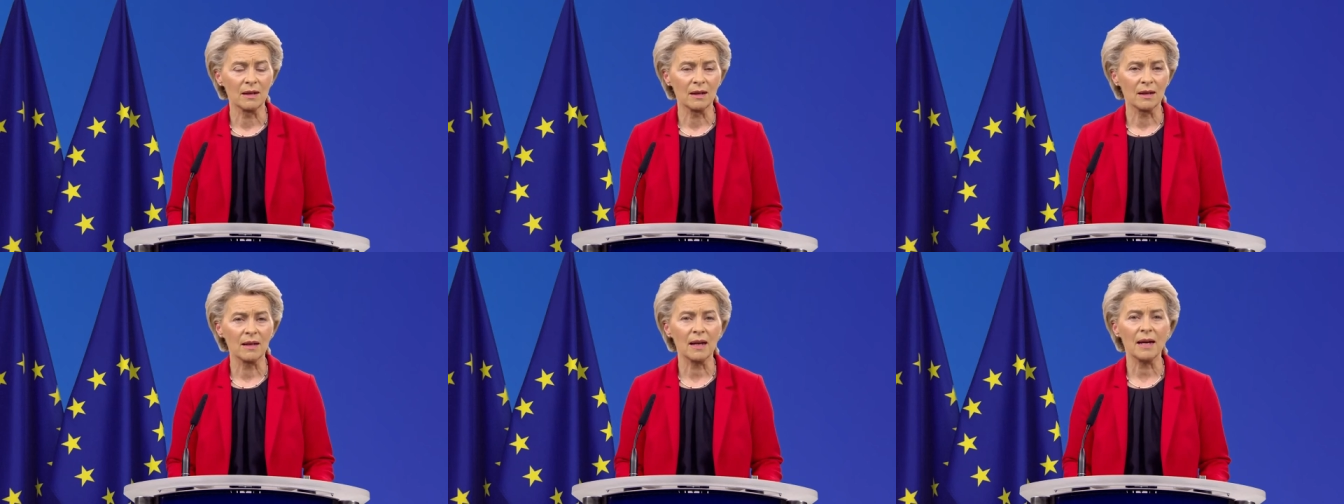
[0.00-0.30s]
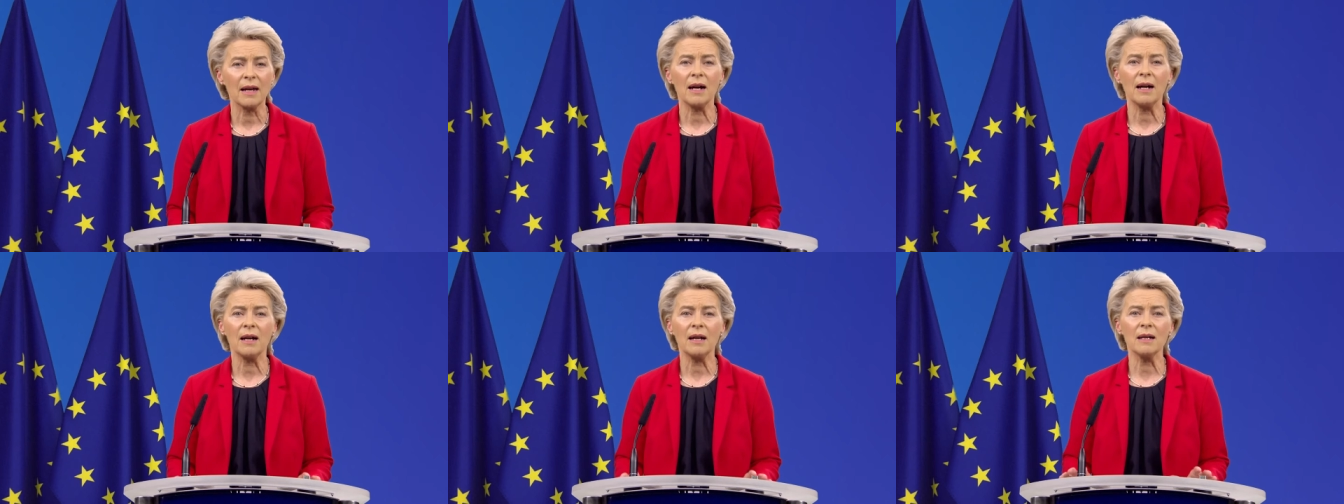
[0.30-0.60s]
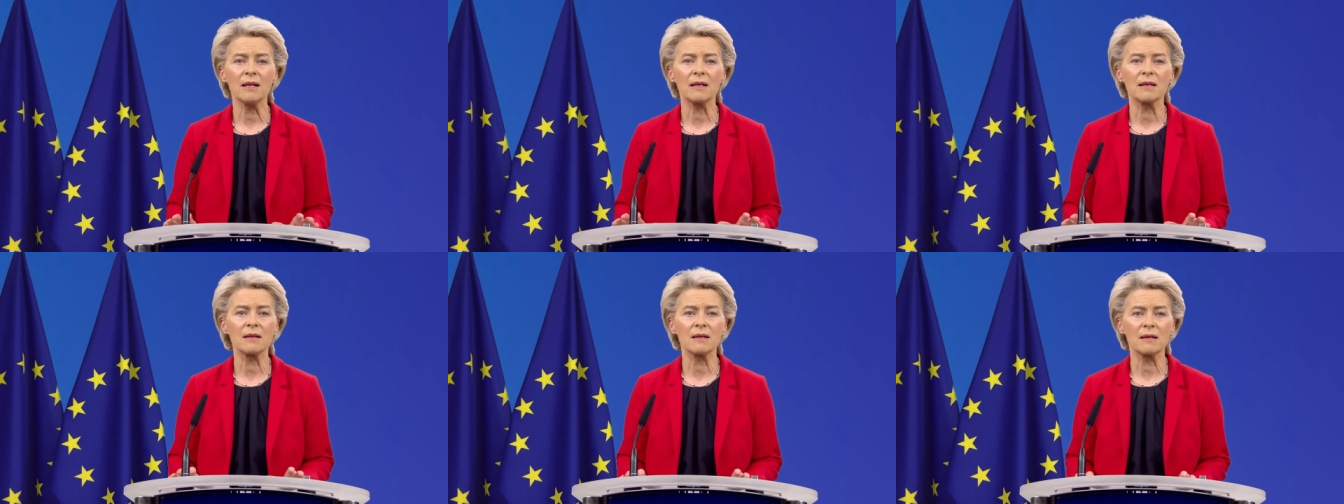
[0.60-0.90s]
they
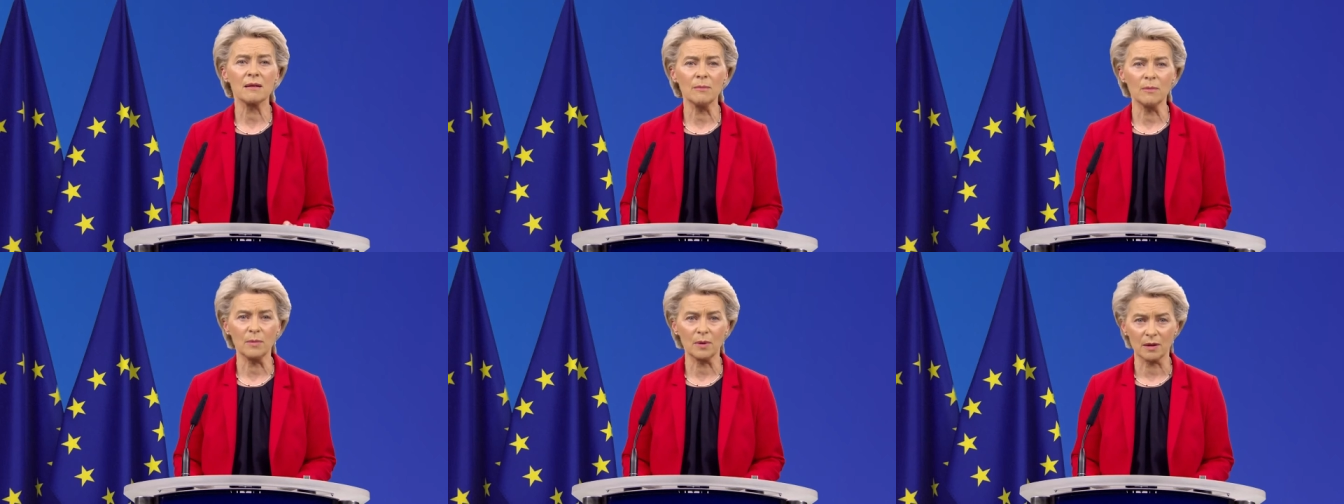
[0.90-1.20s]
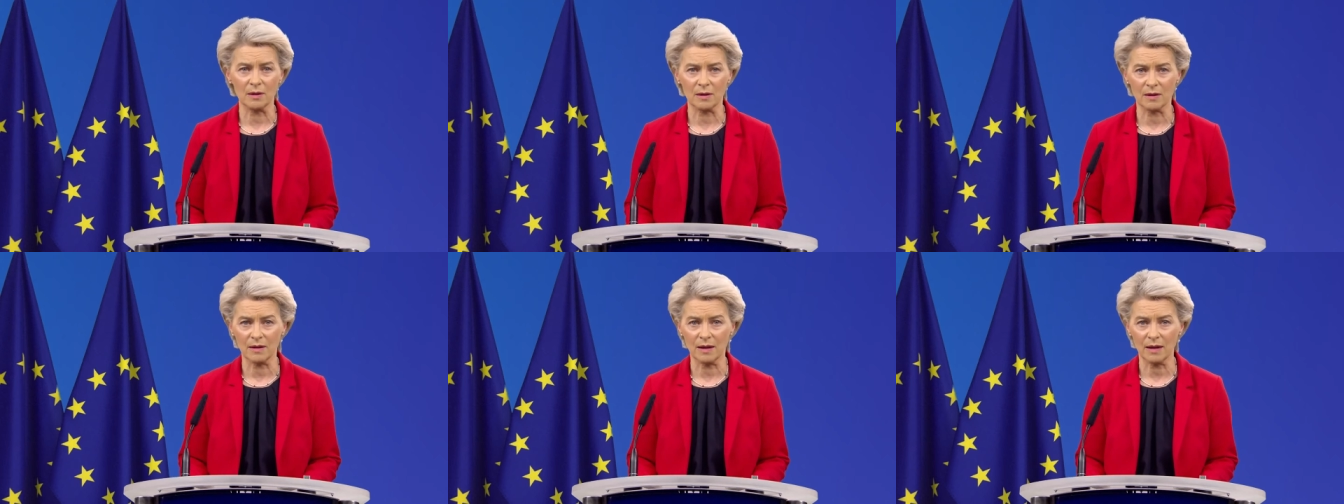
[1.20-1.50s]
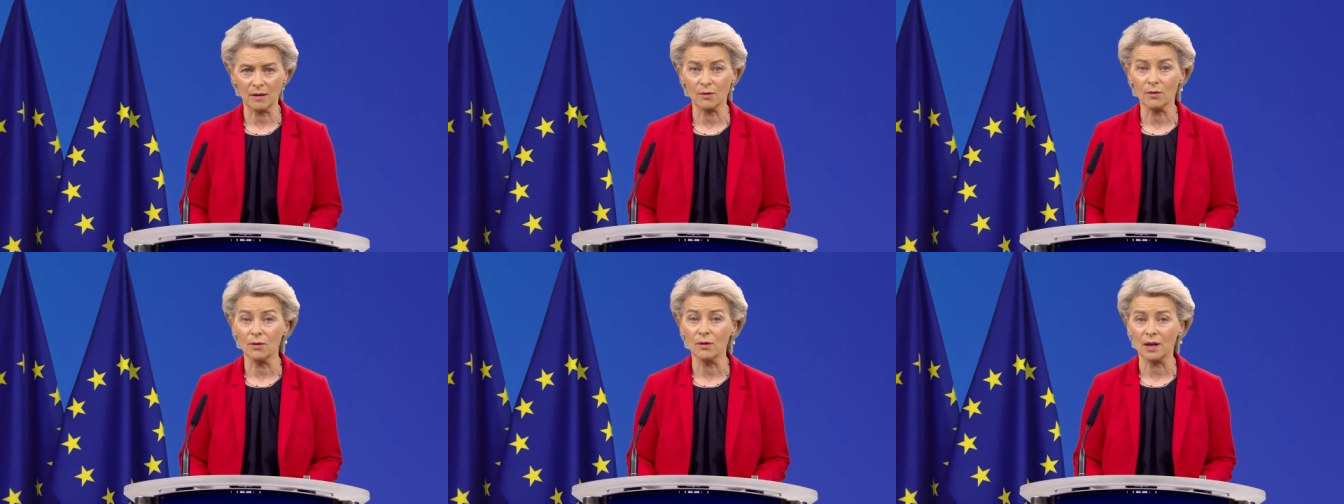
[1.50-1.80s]
hide symbols
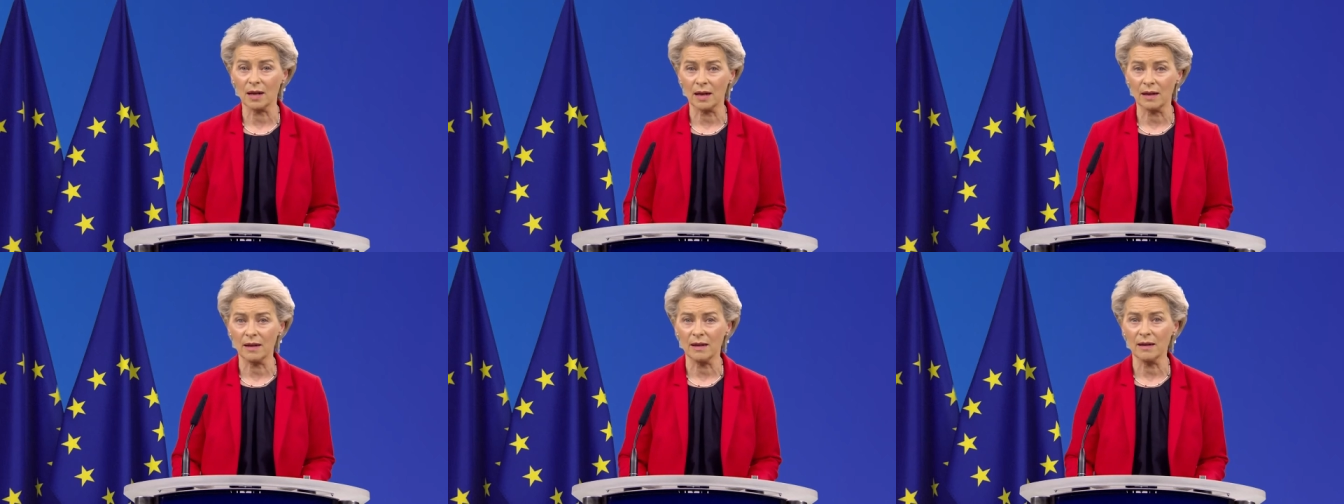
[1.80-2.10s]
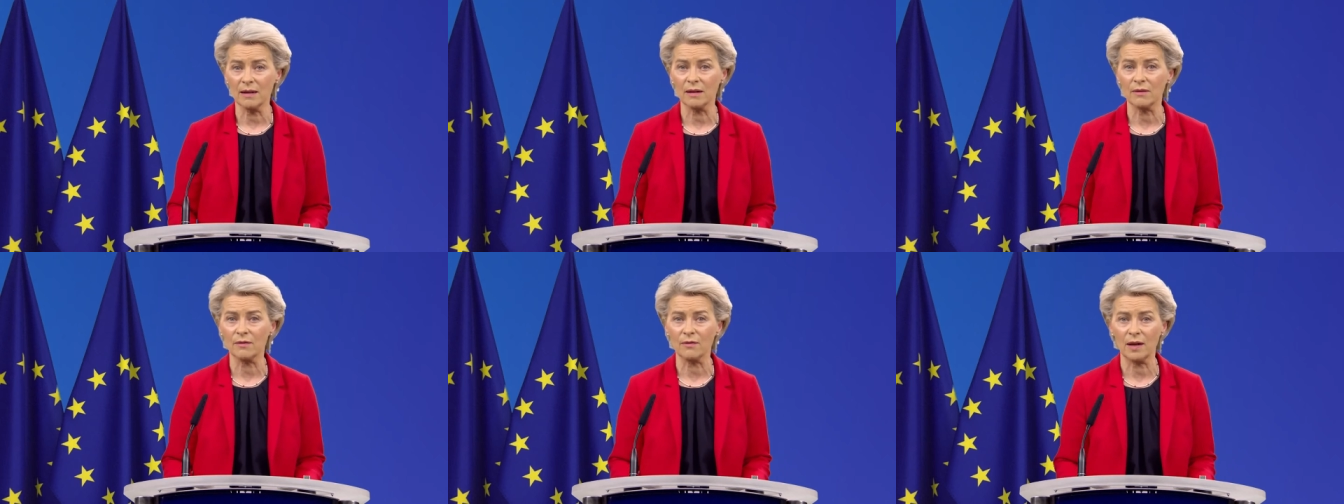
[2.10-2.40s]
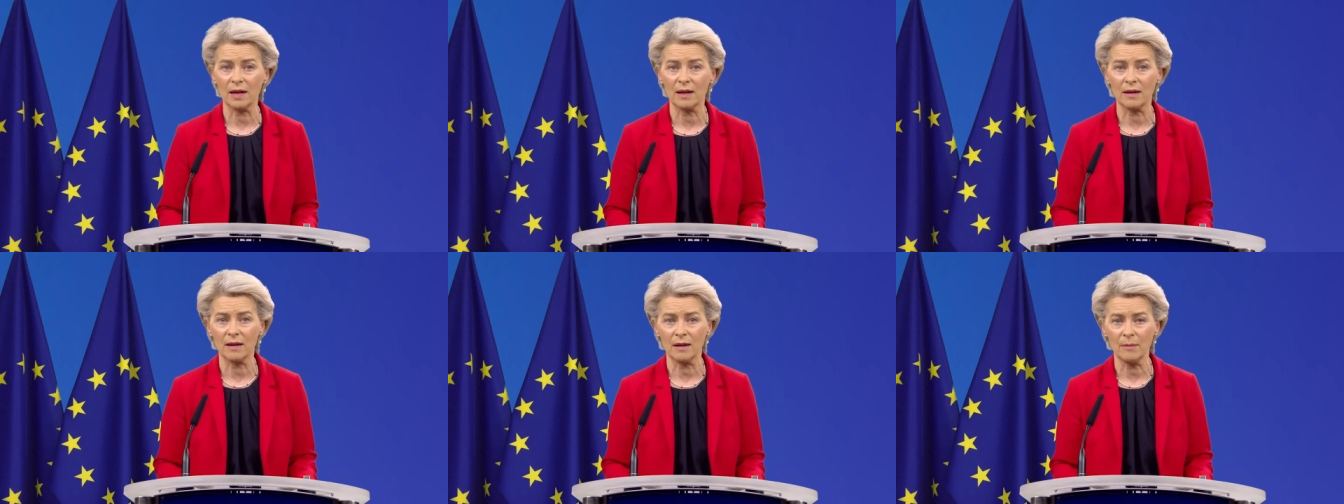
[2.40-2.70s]
that could
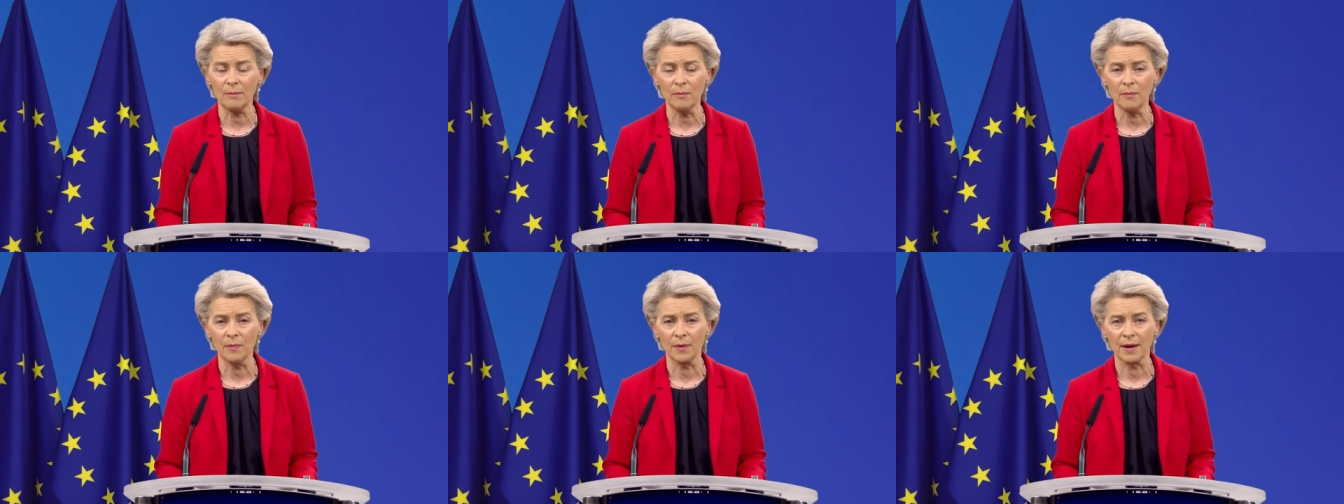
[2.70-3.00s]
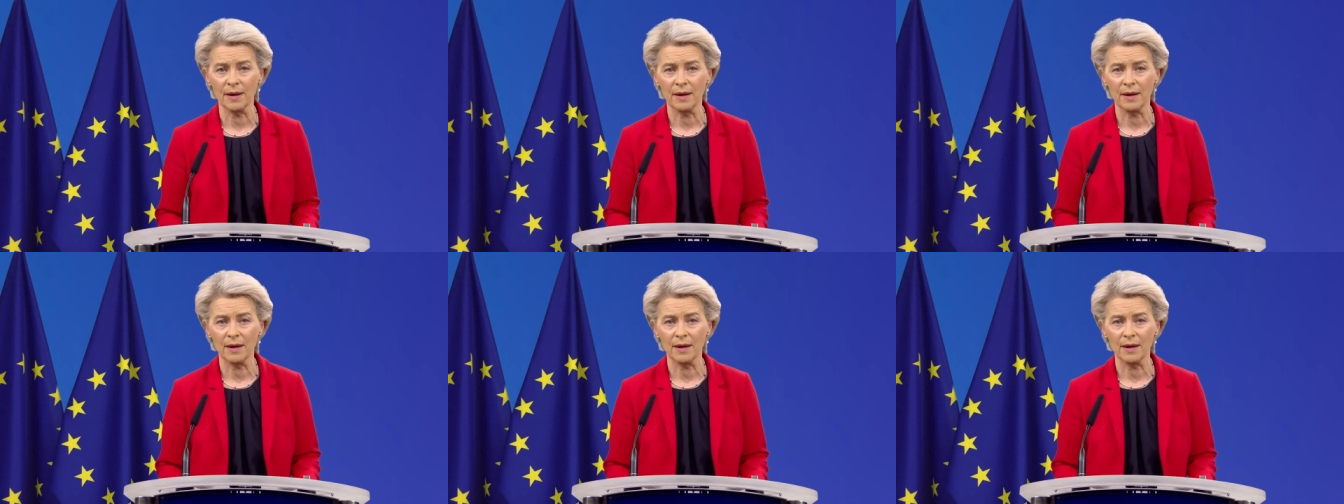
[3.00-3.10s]
identify them